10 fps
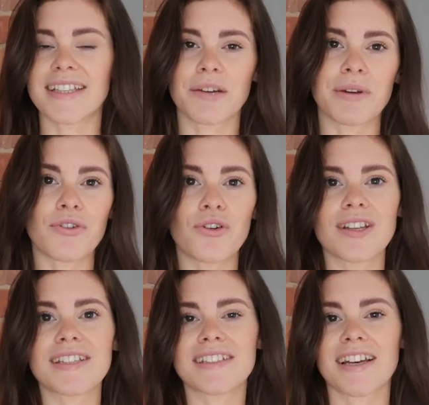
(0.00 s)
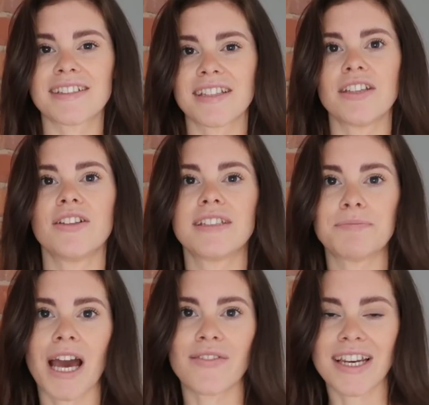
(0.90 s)
So we've already discussed that you need to
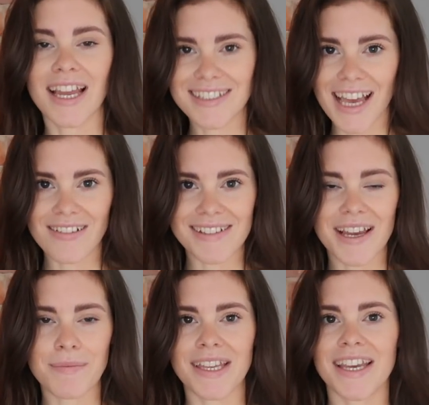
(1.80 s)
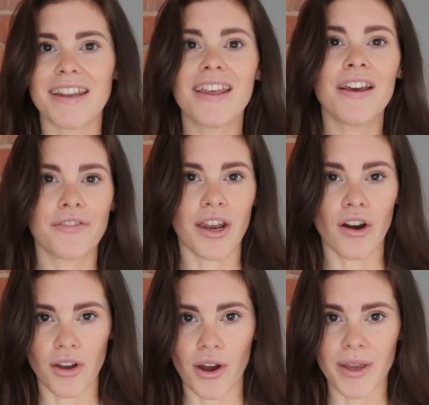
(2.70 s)
be having less calories coming in than
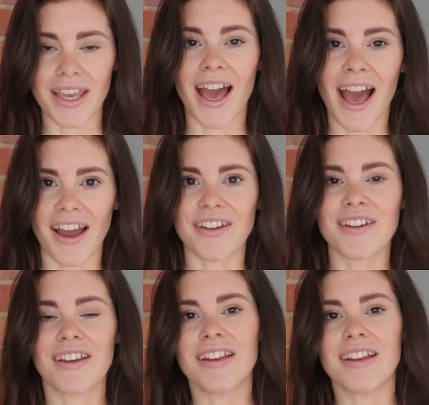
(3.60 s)
are going out.